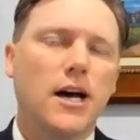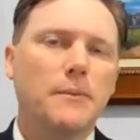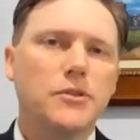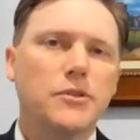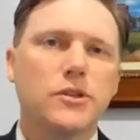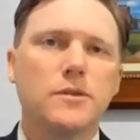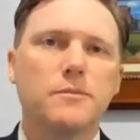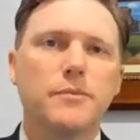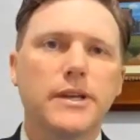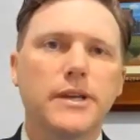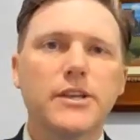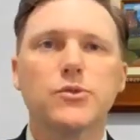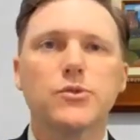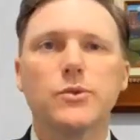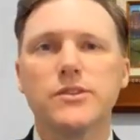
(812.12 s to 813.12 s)
So the
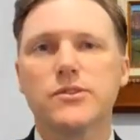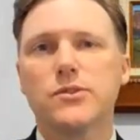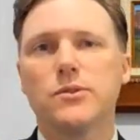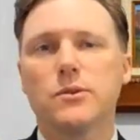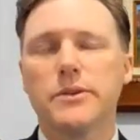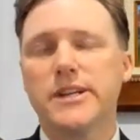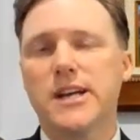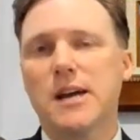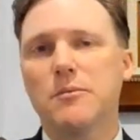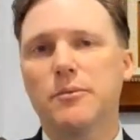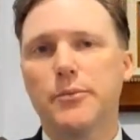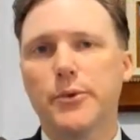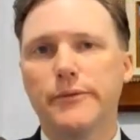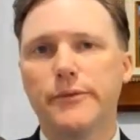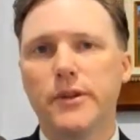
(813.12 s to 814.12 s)
biggest risk to a retirement
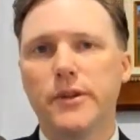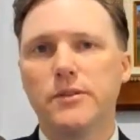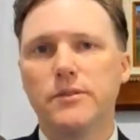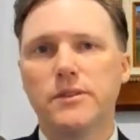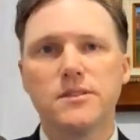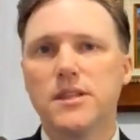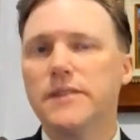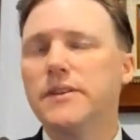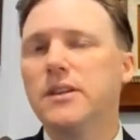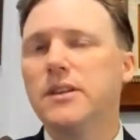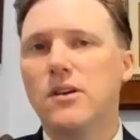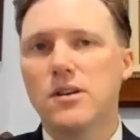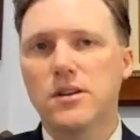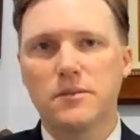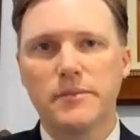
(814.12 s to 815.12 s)
portfolio is living longer,